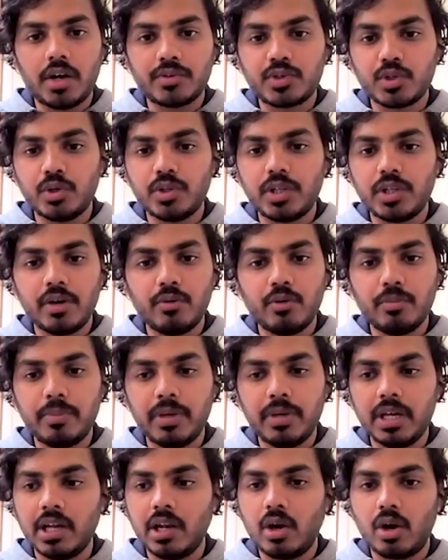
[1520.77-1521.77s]
So there would
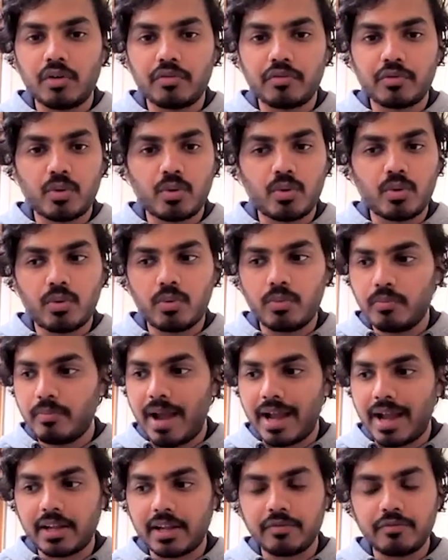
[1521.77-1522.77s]
be a lot of
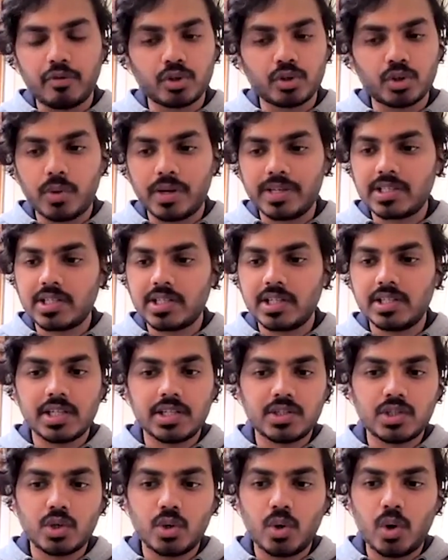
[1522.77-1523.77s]
back and forth questions
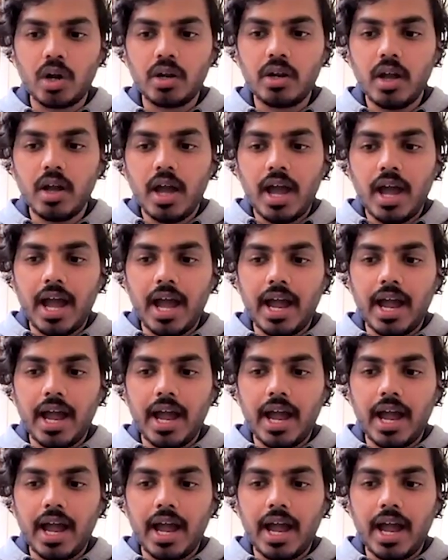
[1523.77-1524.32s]
and so on.